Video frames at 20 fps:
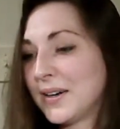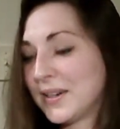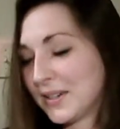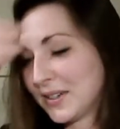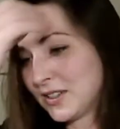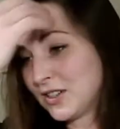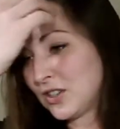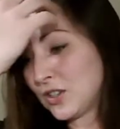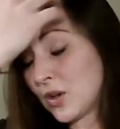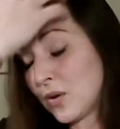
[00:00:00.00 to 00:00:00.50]

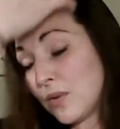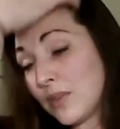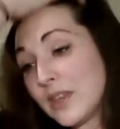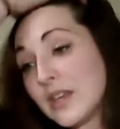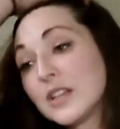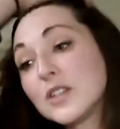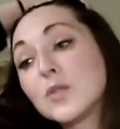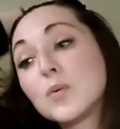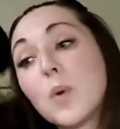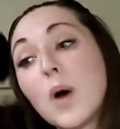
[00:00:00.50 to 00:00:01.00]
So
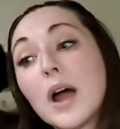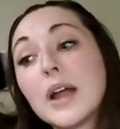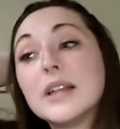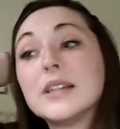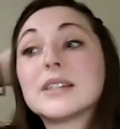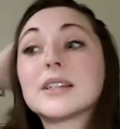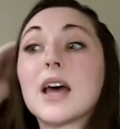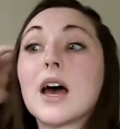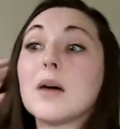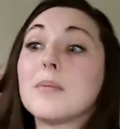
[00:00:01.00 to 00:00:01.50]
this wine
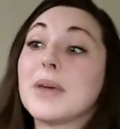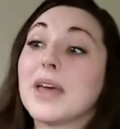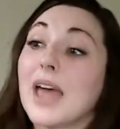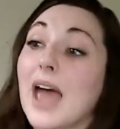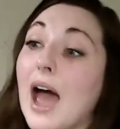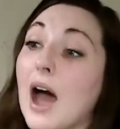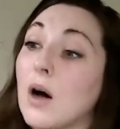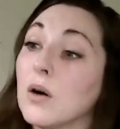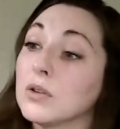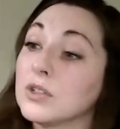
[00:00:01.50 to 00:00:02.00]
is coming
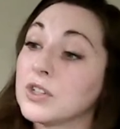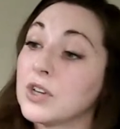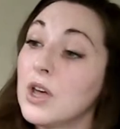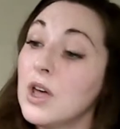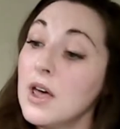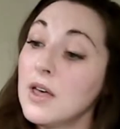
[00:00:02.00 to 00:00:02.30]
out.